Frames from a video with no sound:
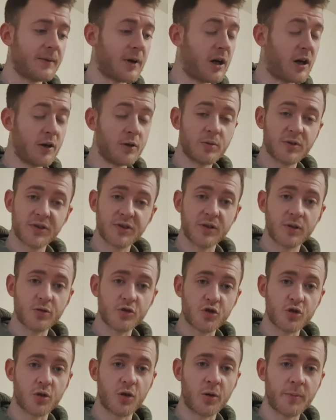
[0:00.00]
I was so
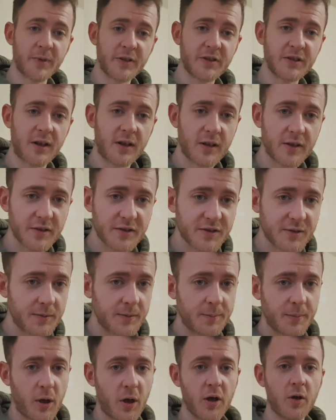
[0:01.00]
traumatized
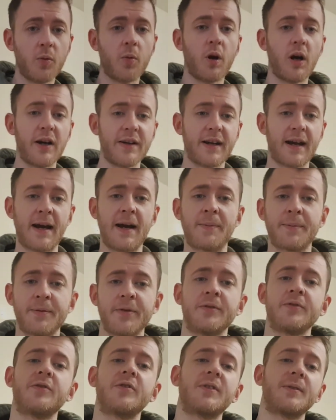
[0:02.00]
by what had
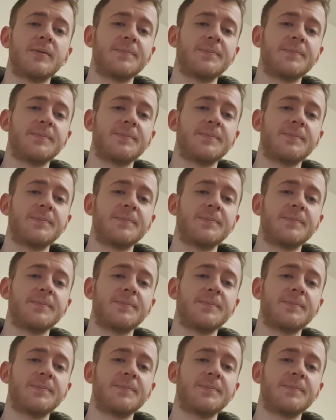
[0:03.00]
happened.